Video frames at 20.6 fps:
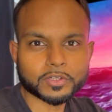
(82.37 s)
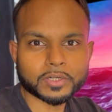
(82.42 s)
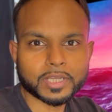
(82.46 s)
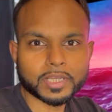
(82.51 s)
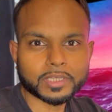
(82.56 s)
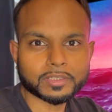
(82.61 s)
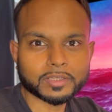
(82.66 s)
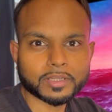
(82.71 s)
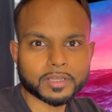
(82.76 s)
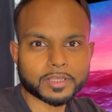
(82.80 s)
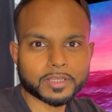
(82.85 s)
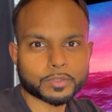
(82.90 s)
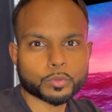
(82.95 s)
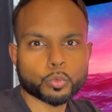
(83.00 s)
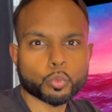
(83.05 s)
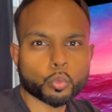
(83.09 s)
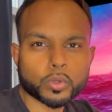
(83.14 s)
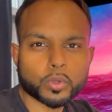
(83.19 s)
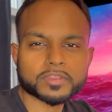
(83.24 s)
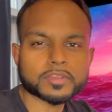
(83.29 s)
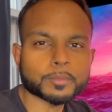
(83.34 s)
headline
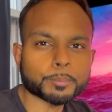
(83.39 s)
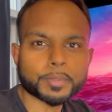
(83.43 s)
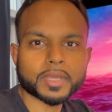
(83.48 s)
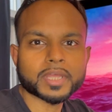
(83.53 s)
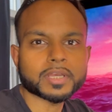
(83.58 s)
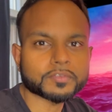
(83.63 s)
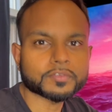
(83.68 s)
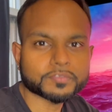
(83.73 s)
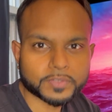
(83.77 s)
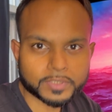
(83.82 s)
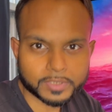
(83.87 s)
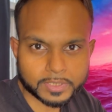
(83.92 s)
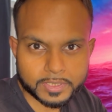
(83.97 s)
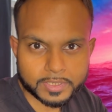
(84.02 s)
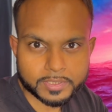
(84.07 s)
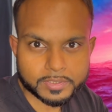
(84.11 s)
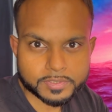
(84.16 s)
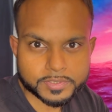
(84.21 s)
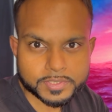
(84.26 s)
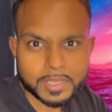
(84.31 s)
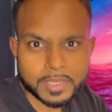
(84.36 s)
what the benefit
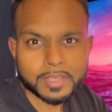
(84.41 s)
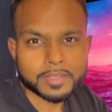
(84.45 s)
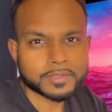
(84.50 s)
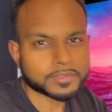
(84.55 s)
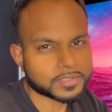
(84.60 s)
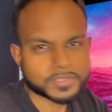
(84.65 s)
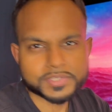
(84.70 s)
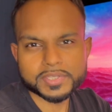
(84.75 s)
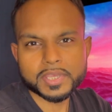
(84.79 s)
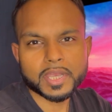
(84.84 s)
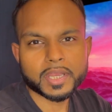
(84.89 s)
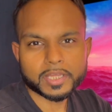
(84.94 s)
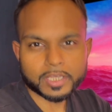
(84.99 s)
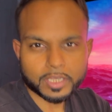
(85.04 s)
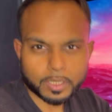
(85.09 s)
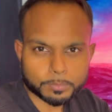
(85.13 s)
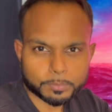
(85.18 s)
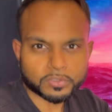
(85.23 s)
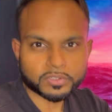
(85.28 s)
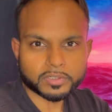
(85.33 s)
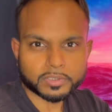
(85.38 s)
is to signing
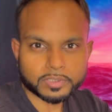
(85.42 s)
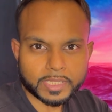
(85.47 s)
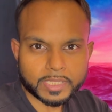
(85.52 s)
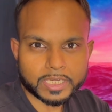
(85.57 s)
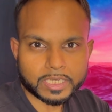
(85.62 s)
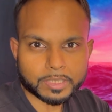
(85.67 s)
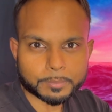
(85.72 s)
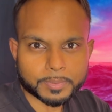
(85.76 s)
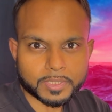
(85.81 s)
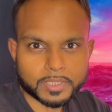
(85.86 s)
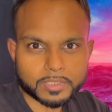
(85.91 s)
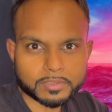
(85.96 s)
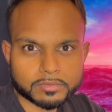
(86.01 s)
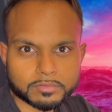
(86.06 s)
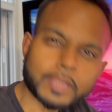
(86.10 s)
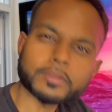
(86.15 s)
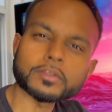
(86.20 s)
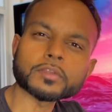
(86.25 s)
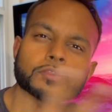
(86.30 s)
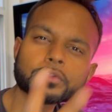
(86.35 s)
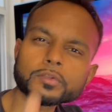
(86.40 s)
up to your landing page.
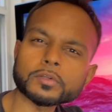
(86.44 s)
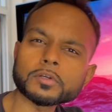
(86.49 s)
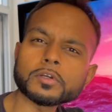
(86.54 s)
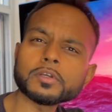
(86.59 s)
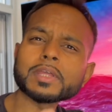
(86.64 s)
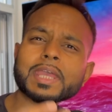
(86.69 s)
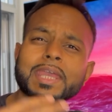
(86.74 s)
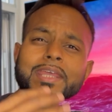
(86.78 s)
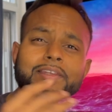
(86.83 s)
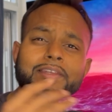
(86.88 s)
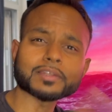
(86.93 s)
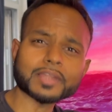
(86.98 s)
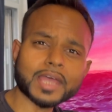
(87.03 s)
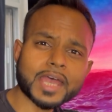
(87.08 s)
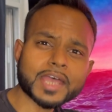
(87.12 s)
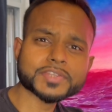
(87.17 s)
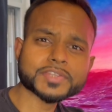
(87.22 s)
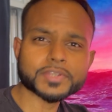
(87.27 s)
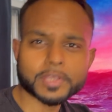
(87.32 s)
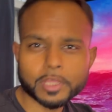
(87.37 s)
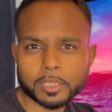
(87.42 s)
And the third and
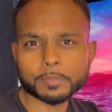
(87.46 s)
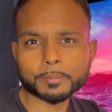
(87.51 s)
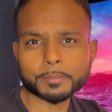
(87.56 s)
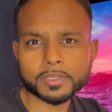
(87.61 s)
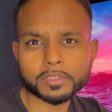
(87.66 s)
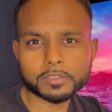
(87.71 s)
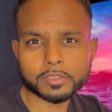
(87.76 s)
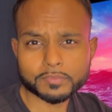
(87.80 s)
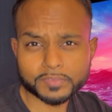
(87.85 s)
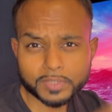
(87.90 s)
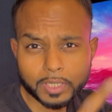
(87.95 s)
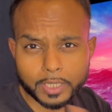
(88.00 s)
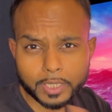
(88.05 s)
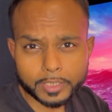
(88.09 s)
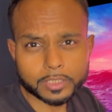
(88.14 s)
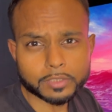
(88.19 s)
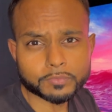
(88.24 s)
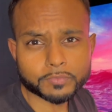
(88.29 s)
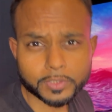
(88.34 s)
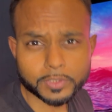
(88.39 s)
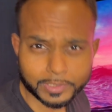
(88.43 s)
last element of a high
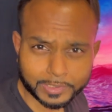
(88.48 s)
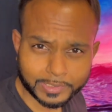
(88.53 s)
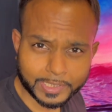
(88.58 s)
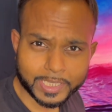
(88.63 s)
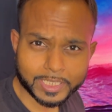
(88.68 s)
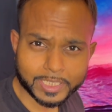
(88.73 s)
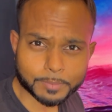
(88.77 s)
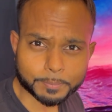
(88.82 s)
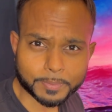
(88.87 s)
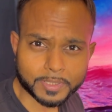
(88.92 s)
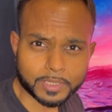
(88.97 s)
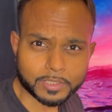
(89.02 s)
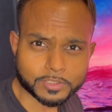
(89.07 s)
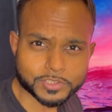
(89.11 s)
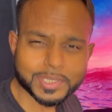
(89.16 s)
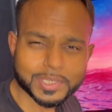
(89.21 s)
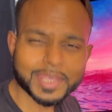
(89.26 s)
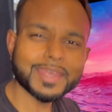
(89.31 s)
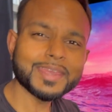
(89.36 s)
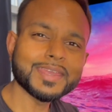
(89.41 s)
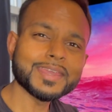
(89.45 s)
converting landing
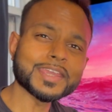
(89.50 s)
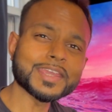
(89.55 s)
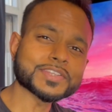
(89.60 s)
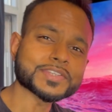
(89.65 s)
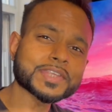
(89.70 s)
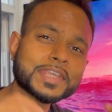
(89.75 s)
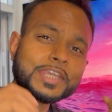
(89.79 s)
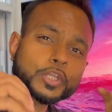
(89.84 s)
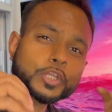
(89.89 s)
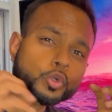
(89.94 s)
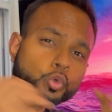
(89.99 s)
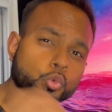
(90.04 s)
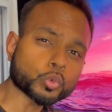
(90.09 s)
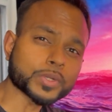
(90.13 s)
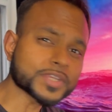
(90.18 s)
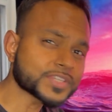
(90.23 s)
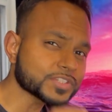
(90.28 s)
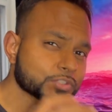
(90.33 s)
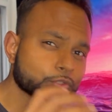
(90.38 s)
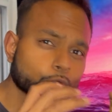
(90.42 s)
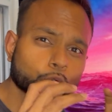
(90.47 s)
page is a
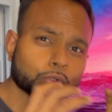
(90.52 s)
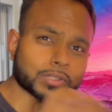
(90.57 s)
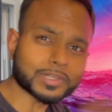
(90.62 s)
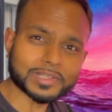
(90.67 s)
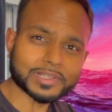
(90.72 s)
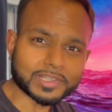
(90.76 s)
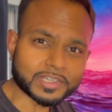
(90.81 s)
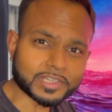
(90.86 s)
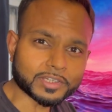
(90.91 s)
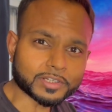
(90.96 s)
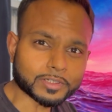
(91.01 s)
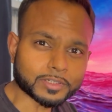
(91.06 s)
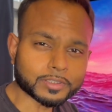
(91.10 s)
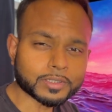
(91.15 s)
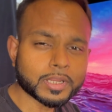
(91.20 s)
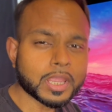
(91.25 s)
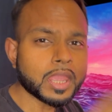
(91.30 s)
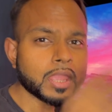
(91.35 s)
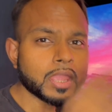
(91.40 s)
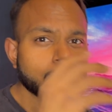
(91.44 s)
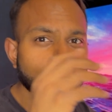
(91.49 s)
crystal clear
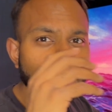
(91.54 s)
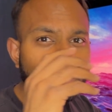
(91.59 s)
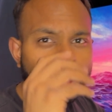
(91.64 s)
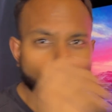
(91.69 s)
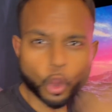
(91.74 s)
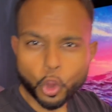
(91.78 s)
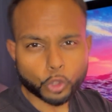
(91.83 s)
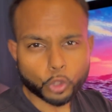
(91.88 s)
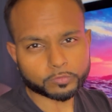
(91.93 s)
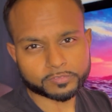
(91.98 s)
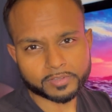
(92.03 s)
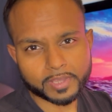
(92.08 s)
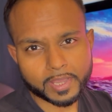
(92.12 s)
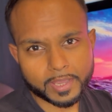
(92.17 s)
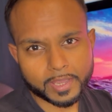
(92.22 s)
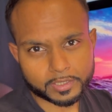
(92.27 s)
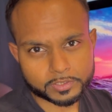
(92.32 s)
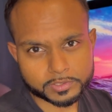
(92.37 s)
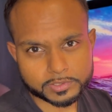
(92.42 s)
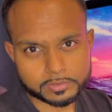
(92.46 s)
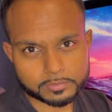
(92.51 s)
call to
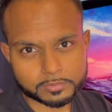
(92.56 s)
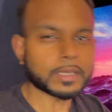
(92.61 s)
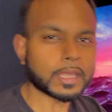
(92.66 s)
action.